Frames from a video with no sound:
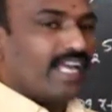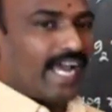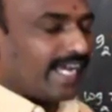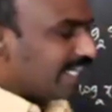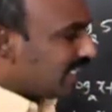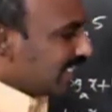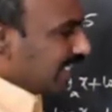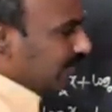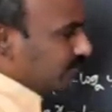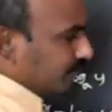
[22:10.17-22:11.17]
Again
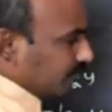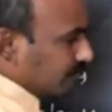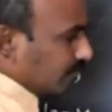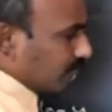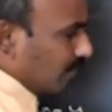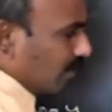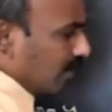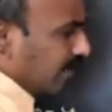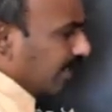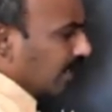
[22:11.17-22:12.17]
here
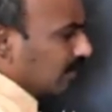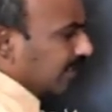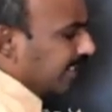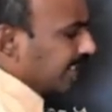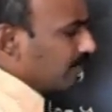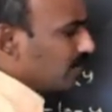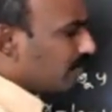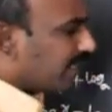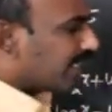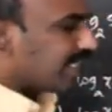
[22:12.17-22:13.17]
there are 3 terms
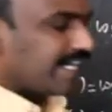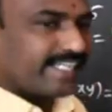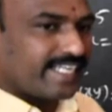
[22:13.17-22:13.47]
we can write